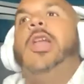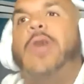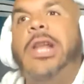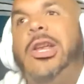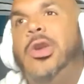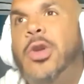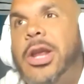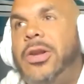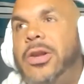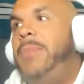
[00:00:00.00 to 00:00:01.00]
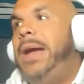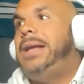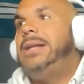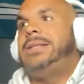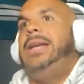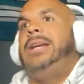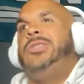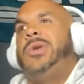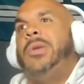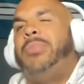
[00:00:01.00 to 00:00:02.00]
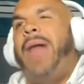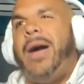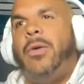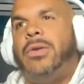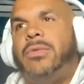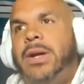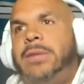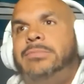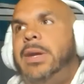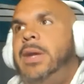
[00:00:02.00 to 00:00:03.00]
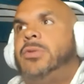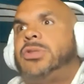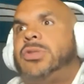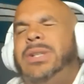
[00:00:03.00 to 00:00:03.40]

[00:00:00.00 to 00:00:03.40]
You literally making the team because you can block on a run and on screen.